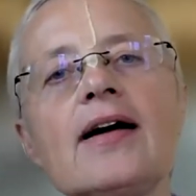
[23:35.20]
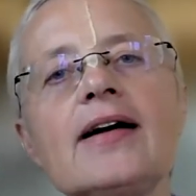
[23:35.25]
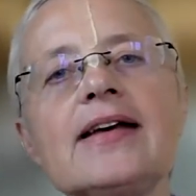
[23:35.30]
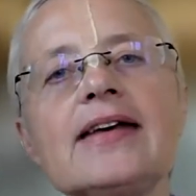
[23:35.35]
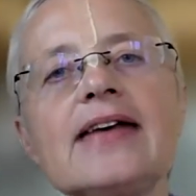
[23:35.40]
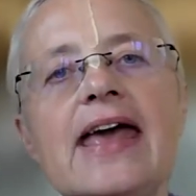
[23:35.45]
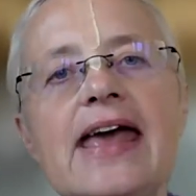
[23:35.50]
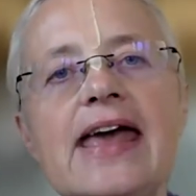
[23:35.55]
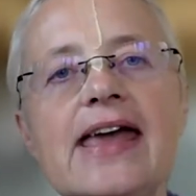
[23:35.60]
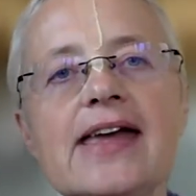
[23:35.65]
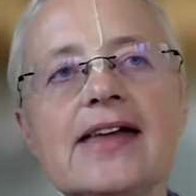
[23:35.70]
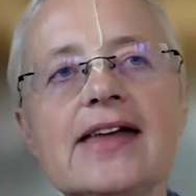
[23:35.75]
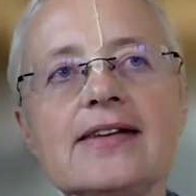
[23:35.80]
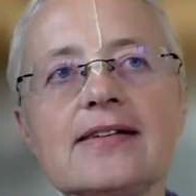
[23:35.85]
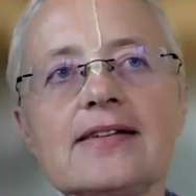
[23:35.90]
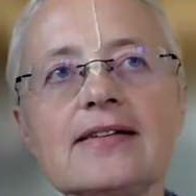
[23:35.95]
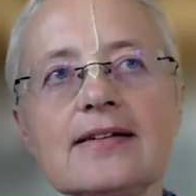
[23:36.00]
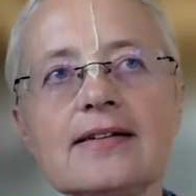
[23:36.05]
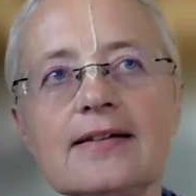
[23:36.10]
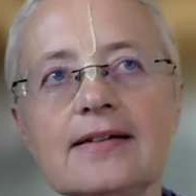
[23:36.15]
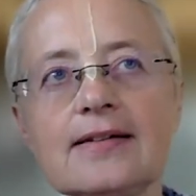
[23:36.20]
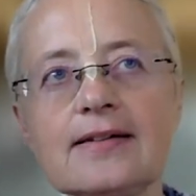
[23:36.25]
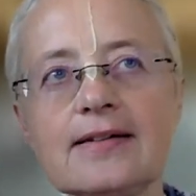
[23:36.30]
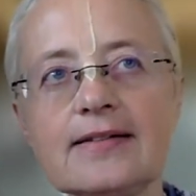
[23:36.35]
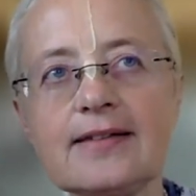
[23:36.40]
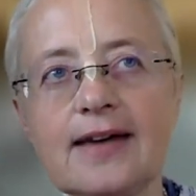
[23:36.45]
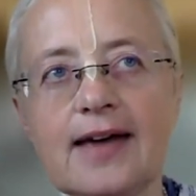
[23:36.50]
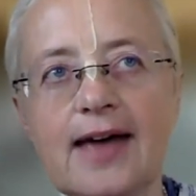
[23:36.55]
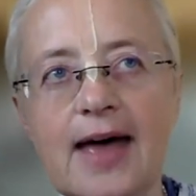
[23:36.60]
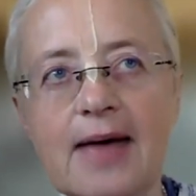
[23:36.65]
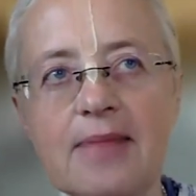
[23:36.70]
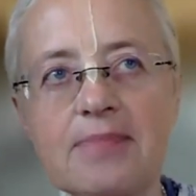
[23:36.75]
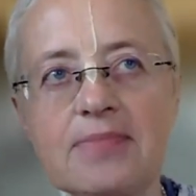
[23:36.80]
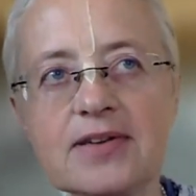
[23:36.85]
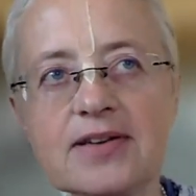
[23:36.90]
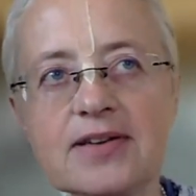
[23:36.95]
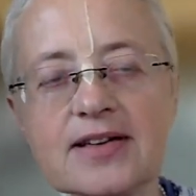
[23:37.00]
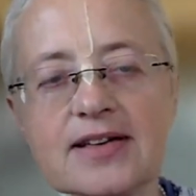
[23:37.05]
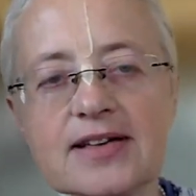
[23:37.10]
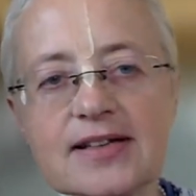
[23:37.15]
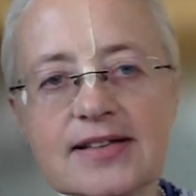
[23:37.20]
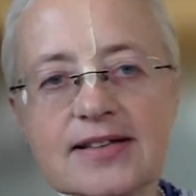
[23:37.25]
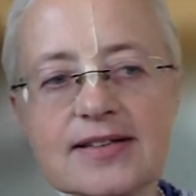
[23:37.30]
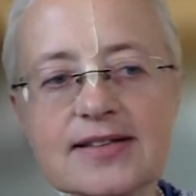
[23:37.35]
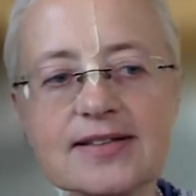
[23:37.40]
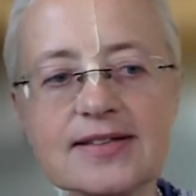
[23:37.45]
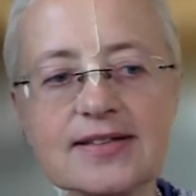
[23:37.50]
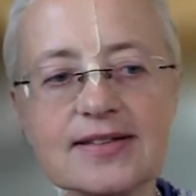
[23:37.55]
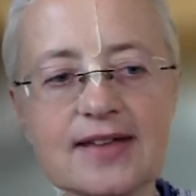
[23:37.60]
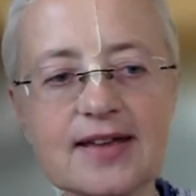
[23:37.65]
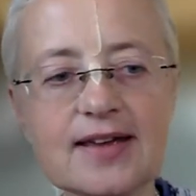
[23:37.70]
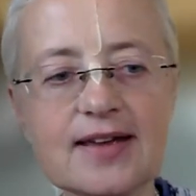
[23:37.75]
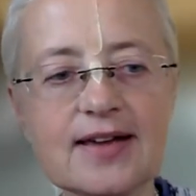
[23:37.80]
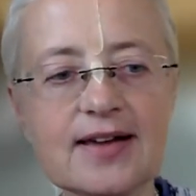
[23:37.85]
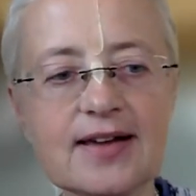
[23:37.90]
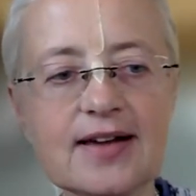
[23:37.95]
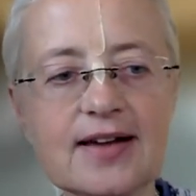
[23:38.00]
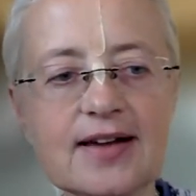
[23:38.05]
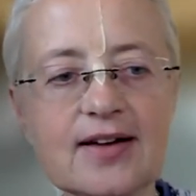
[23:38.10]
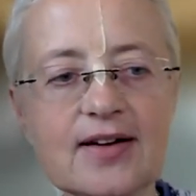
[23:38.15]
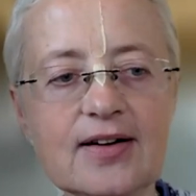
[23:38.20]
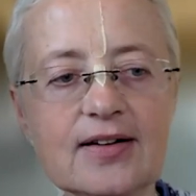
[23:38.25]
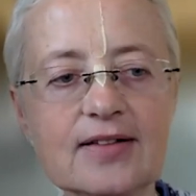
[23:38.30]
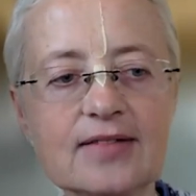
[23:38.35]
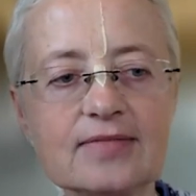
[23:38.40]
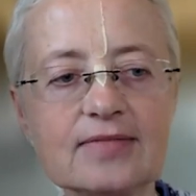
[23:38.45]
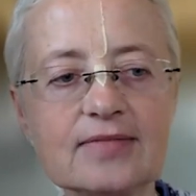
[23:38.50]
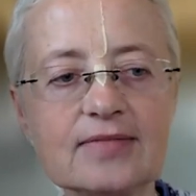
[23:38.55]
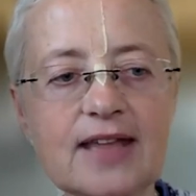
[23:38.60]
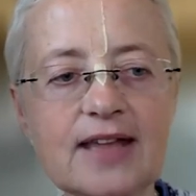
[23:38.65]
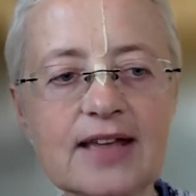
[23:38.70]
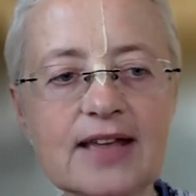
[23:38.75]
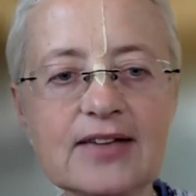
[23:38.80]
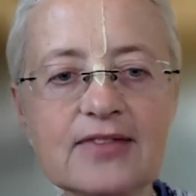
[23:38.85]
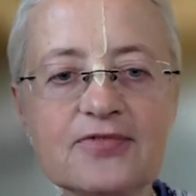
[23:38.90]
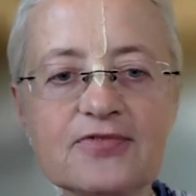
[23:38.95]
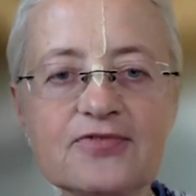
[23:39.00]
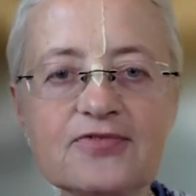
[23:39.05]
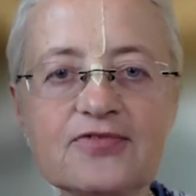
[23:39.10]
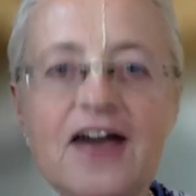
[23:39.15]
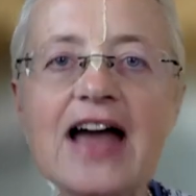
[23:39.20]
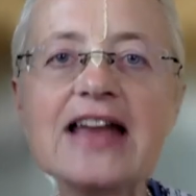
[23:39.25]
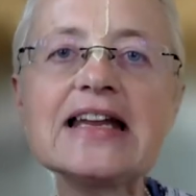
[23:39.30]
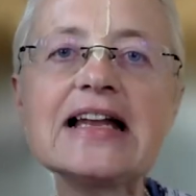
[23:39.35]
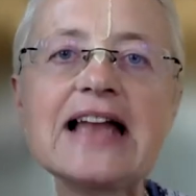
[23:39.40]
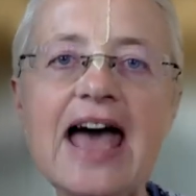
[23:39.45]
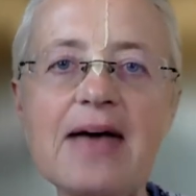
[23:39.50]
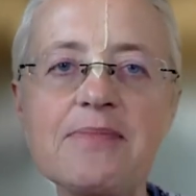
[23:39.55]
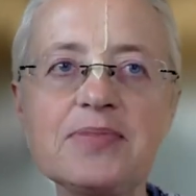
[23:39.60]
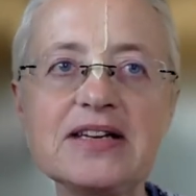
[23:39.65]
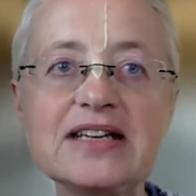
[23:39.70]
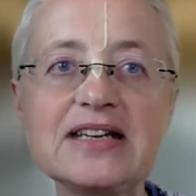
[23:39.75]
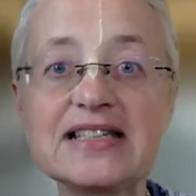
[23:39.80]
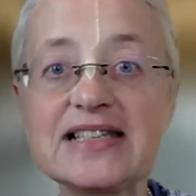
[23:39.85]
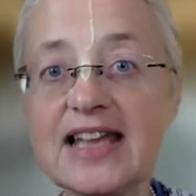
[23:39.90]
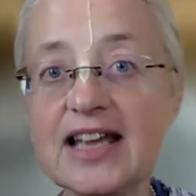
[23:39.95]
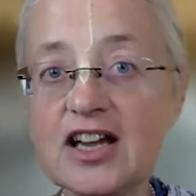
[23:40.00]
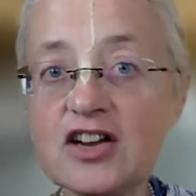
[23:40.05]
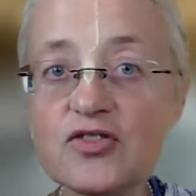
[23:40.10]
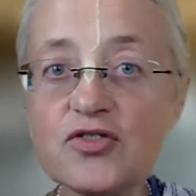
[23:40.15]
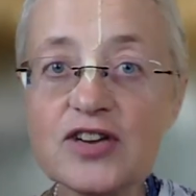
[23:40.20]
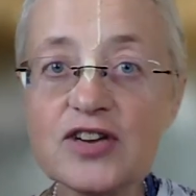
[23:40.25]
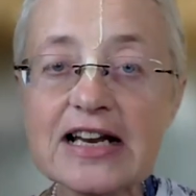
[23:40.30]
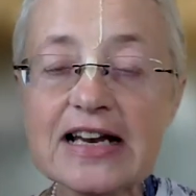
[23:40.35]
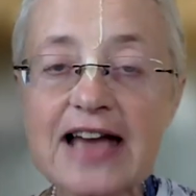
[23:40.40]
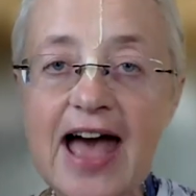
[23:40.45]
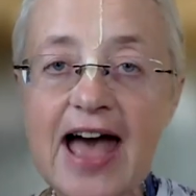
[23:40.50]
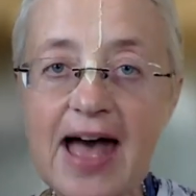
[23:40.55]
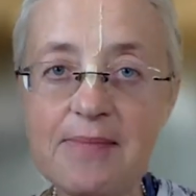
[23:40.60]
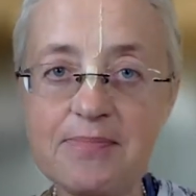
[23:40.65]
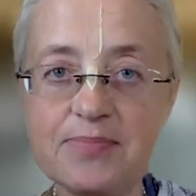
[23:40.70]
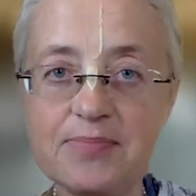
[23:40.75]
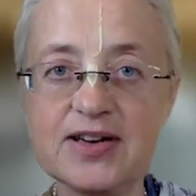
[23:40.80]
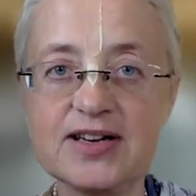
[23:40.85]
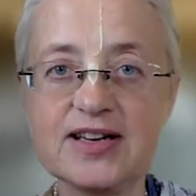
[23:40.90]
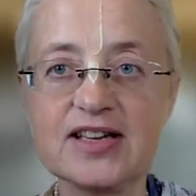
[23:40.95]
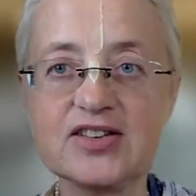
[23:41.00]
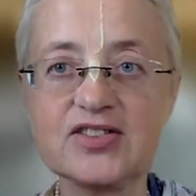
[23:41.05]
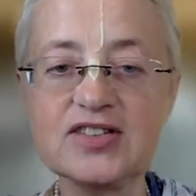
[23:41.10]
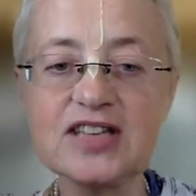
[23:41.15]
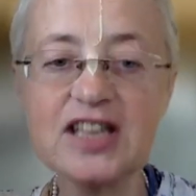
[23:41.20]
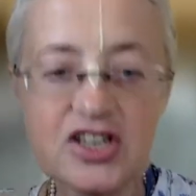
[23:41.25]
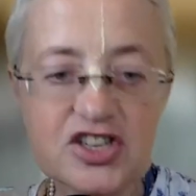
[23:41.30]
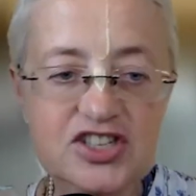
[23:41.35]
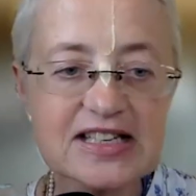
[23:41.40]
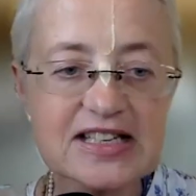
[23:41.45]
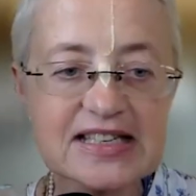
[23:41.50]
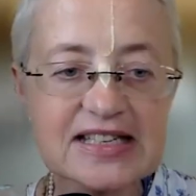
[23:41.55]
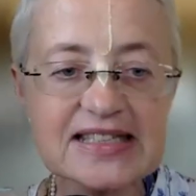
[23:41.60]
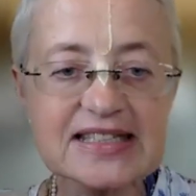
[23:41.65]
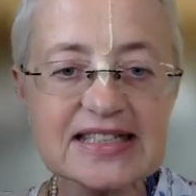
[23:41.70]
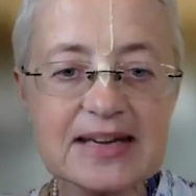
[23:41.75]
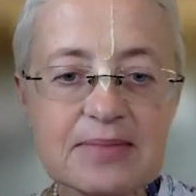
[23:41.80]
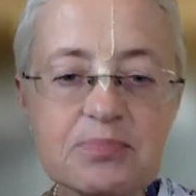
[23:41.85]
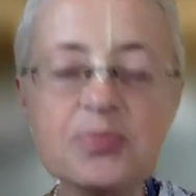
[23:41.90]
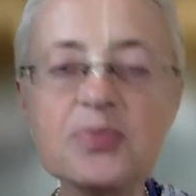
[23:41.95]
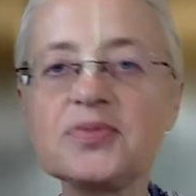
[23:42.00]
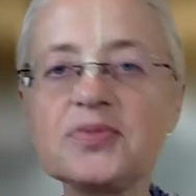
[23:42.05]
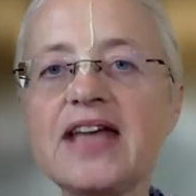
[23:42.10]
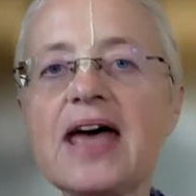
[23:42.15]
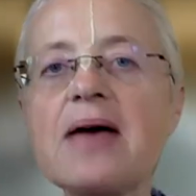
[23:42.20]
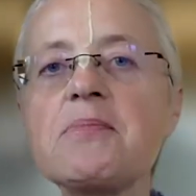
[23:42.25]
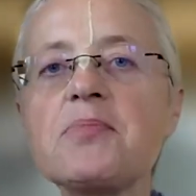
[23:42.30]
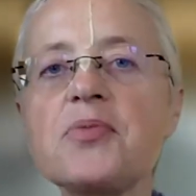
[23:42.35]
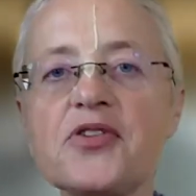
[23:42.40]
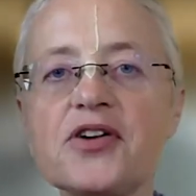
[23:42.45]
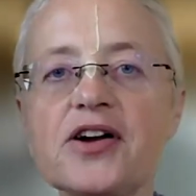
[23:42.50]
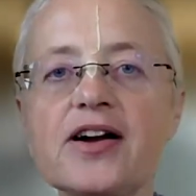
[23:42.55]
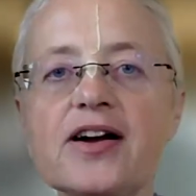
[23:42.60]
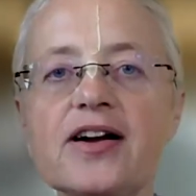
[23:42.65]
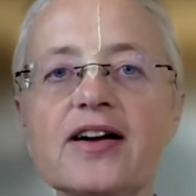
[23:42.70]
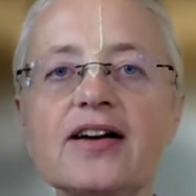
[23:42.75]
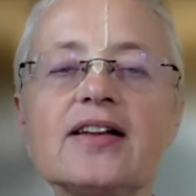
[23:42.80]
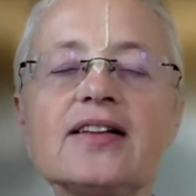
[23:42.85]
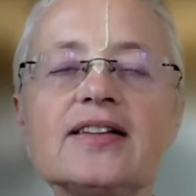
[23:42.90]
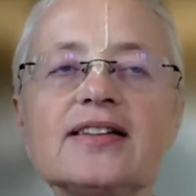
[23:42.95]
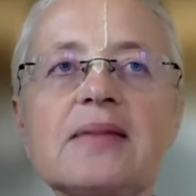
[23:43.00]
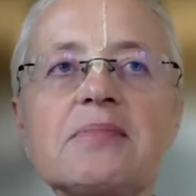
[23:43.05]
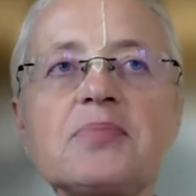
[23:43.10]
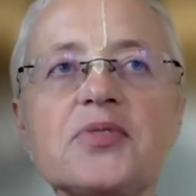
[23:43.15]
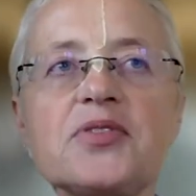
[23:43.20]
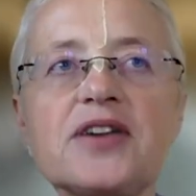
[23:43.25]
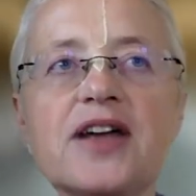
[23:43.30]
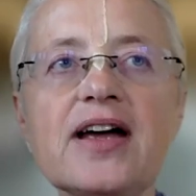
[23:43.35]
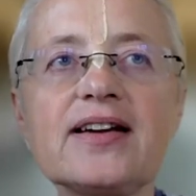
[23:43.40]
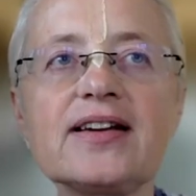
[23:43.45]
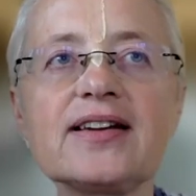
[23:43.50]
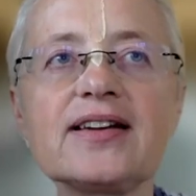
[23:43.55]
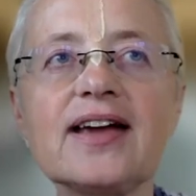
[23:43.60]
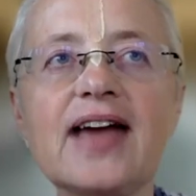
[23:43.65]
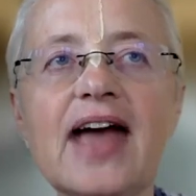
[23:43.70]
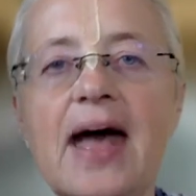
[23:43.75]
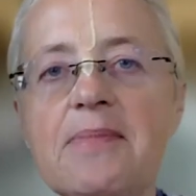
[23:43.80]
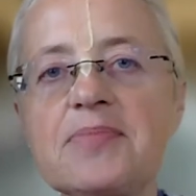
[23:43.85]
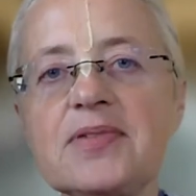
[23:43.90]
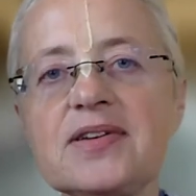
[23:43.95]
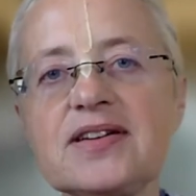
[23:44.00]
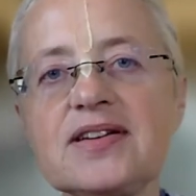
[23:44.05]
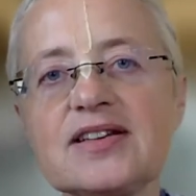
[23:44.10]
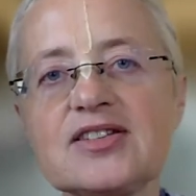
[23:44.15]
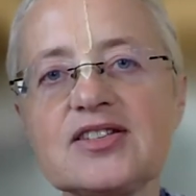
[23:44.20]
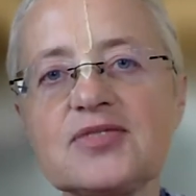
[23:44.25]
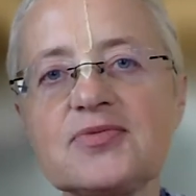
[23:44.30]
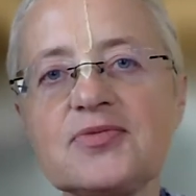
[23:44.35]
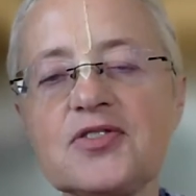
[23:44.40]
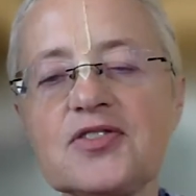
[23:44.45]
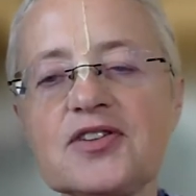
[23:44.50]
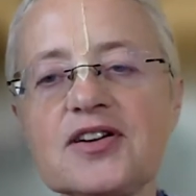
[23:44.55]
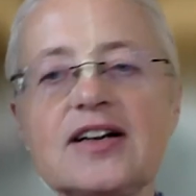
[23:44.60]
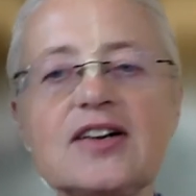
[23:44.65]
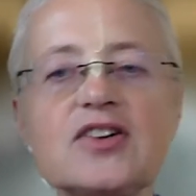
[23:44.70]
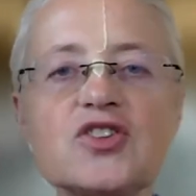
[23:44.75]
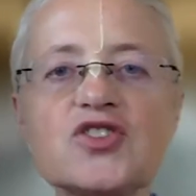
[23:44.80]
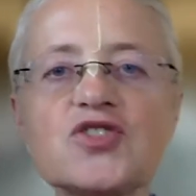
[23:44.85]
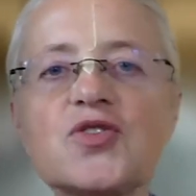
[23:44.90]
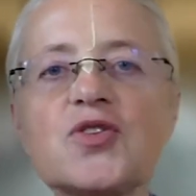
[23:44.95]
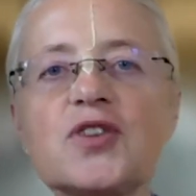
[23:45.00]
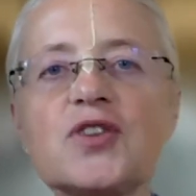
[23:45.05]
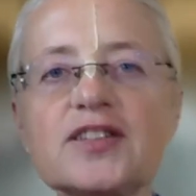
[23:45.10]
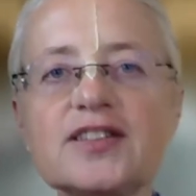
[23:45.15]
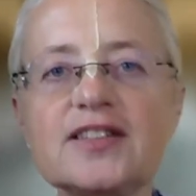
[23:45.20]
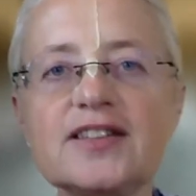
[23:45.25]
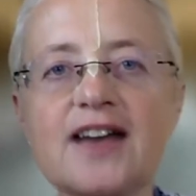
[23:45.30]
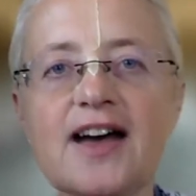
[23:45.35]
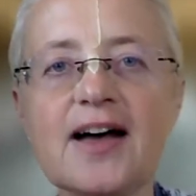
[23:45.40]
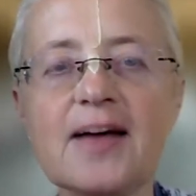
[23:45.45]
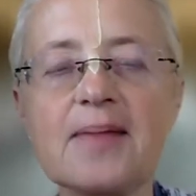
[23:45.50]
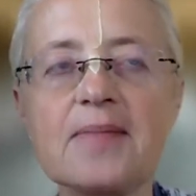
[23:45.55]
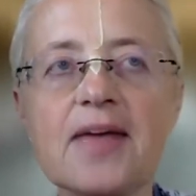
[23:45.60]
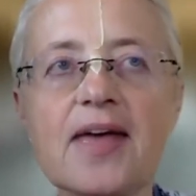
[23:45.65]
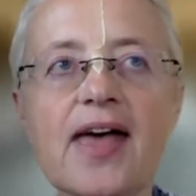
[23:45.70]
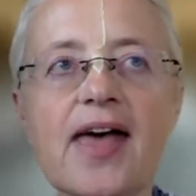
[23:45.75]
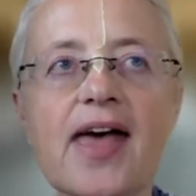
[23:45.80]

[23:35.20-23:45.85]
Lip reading: gain the happiness, like a final happiness, like a real happiness, not just temporary happiness for a short time,